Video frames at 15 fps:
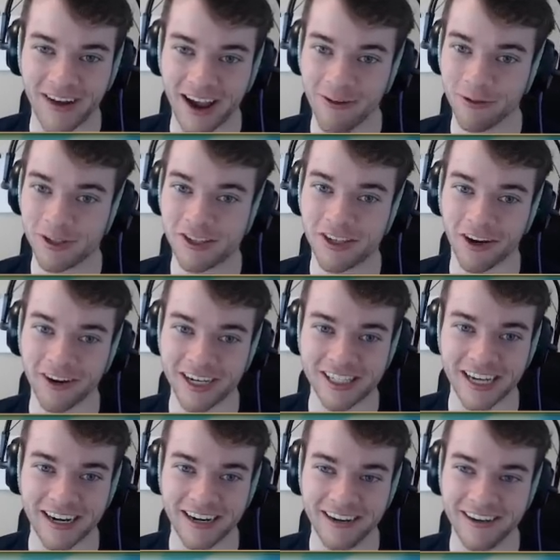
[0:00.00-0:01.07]
I was so
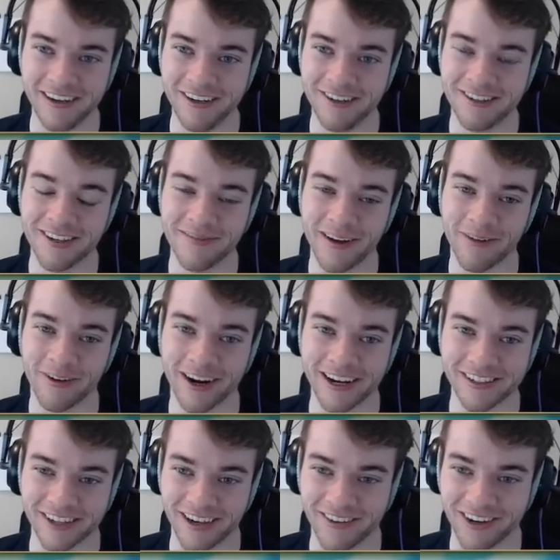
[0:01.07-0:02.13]
excited to use them, and when I
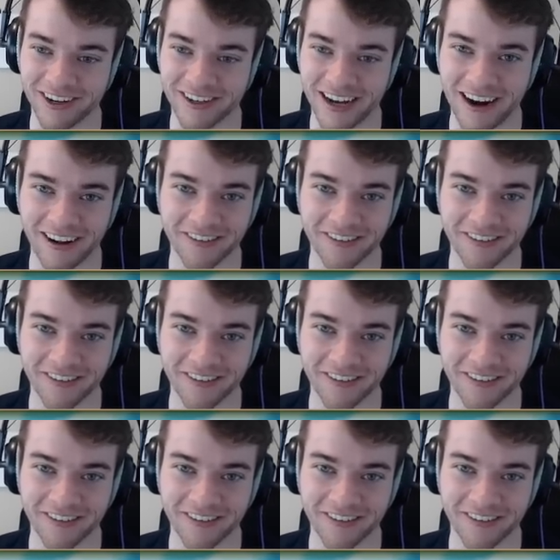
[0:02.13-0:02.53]
saw them go down,